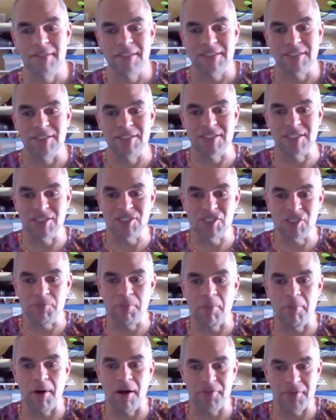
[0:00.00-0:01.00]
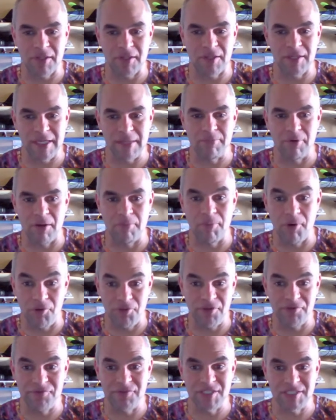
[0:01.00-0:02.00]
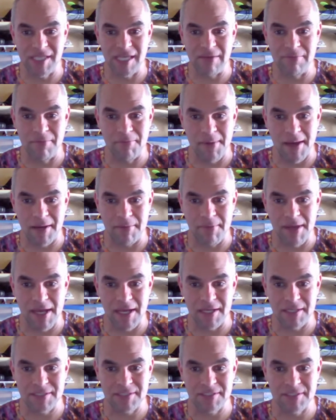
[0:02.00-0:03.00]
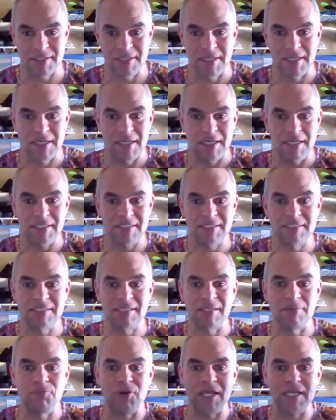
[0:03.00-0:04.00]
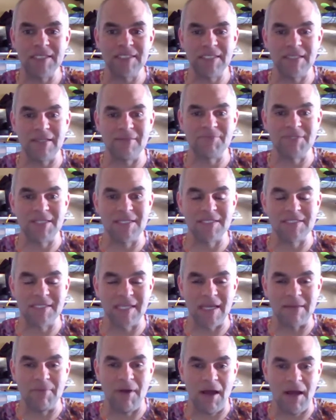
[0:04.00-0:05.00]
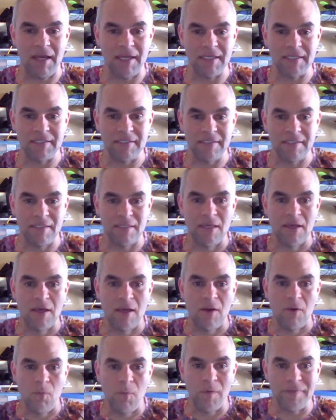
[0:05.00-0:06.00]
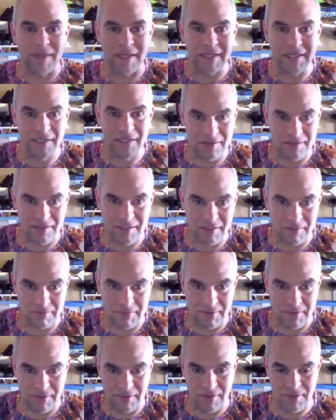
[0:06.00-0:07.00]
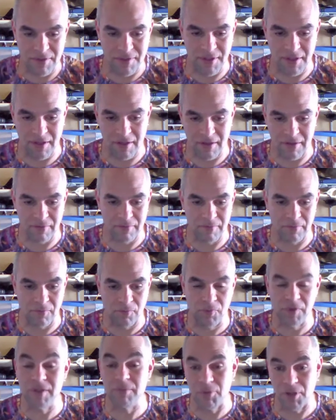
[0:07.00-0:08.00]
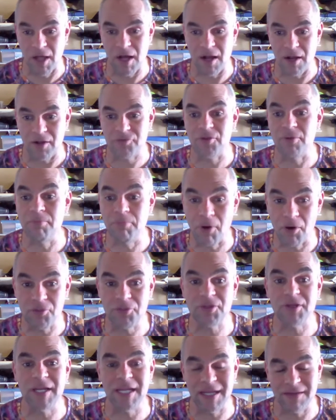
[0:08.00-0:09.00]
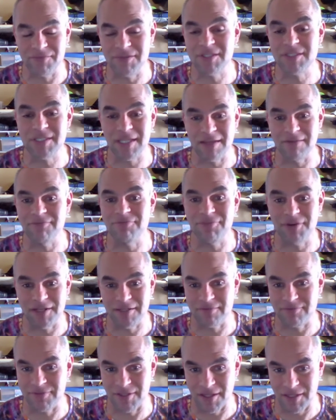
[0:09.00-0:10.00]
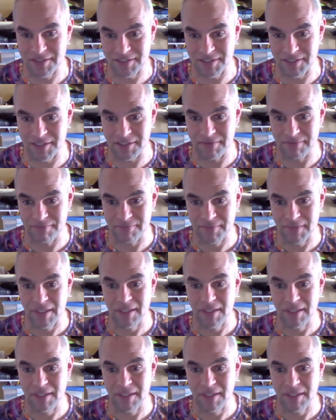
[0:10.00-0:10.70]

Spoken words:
Since the super ball and the clay ball both have the same amount of mass, and since I'm raising them to the same height, when they hit the wooden block, they're both going to have the same final velocity.